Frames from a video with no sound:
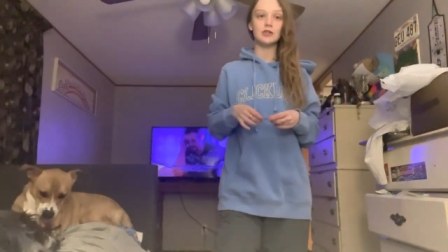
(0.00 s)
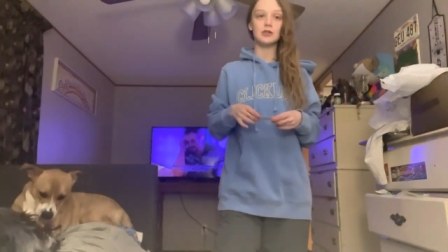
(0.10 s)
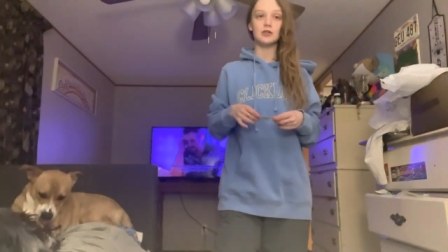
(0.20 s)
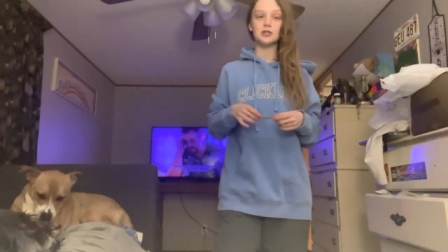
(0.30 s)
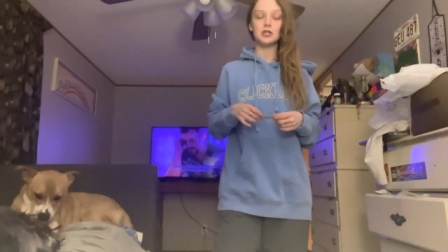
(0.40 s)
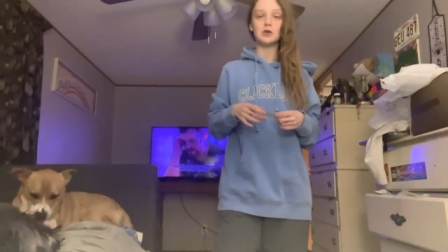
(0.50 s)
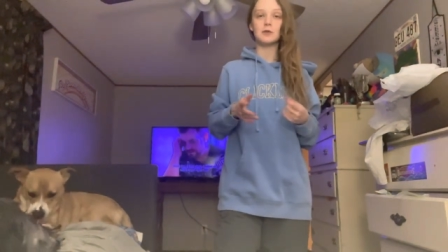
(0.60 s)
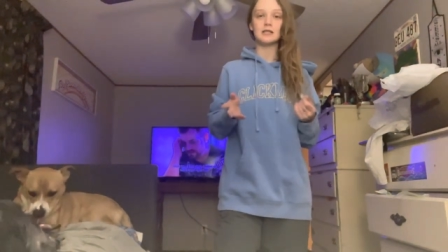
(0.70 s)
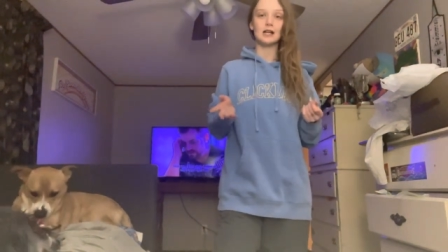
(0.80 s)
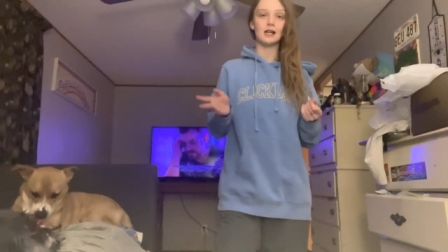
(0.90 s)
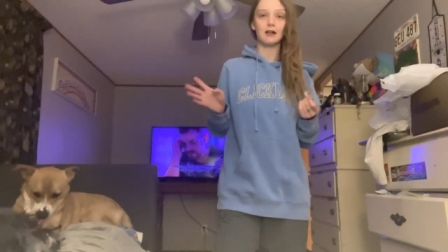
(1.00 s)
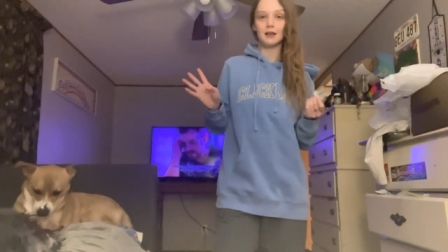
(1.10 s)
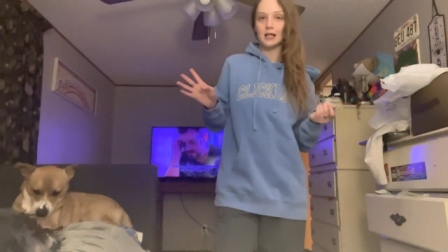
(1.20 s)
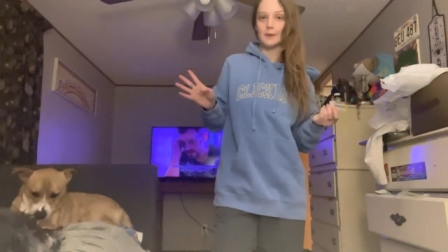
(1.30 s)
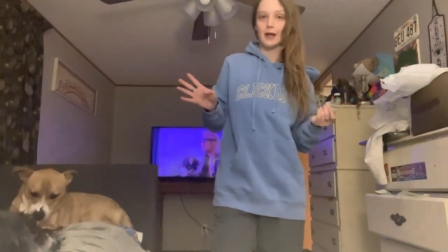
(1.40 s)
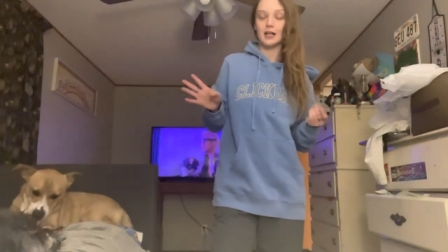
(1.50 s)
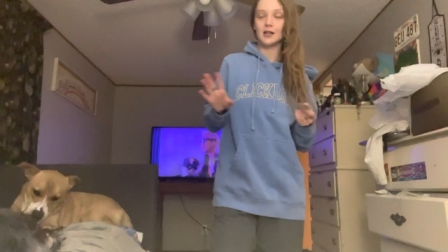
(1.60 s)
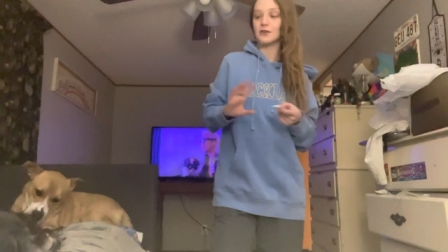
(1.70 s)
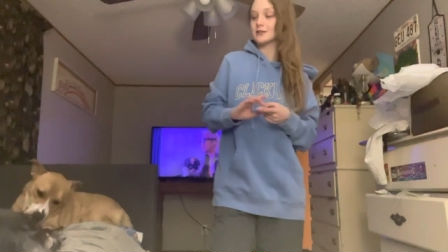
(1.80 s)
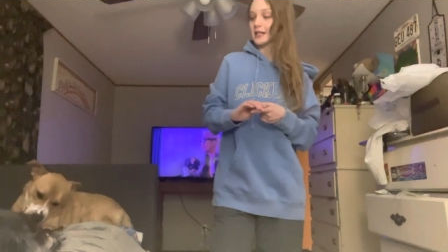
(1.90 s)
YouTube, it's like clickbait, you
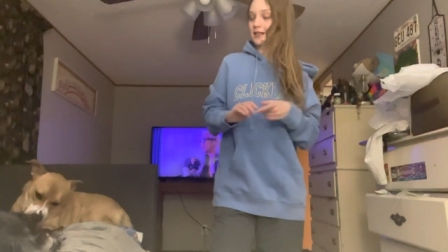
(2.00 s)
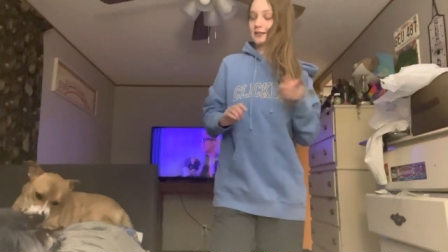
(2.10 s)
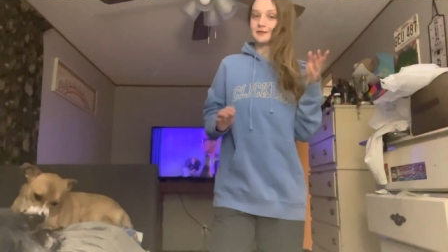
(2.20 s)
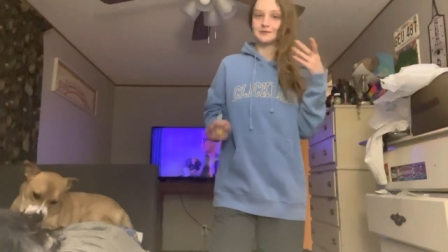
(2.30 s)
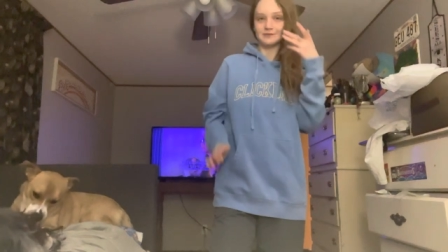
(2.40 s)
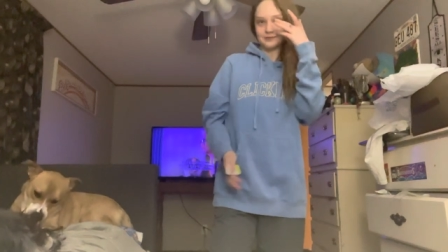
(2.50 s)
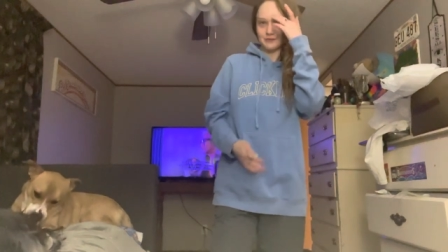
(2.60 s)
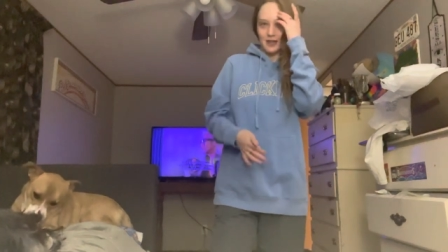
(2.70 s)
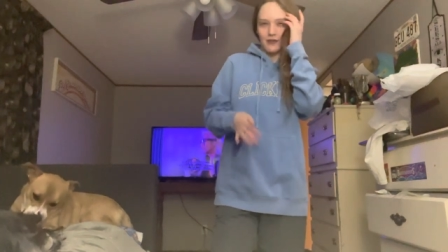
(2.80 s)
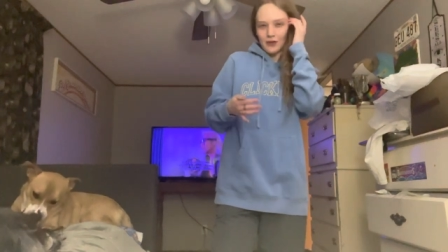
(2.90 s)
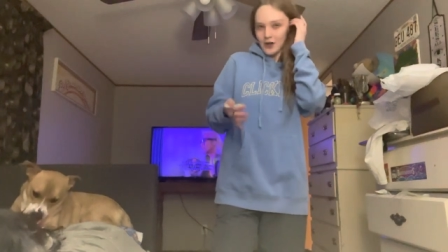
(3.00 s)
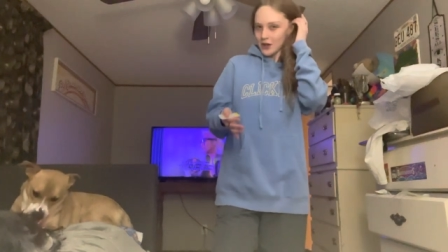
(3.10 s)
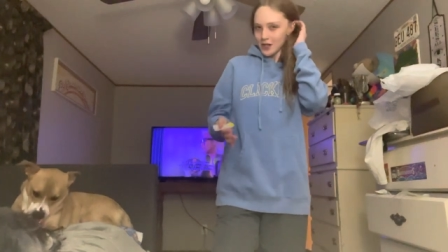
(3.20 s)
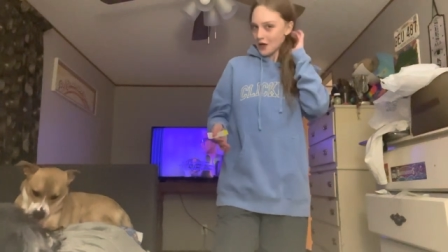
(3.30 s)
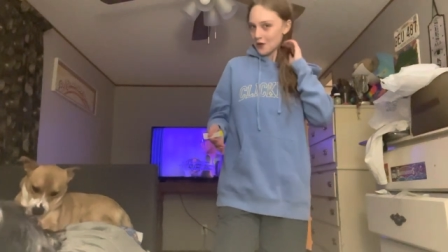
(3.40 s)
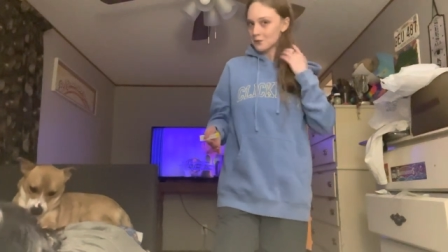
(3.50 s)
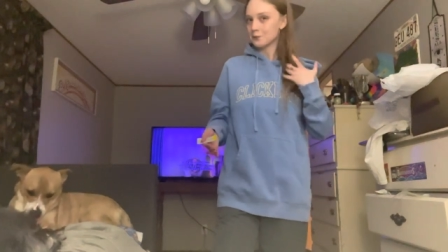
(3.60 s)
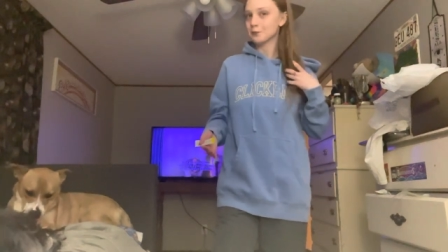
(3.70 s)
know? It's like, if you know, you know.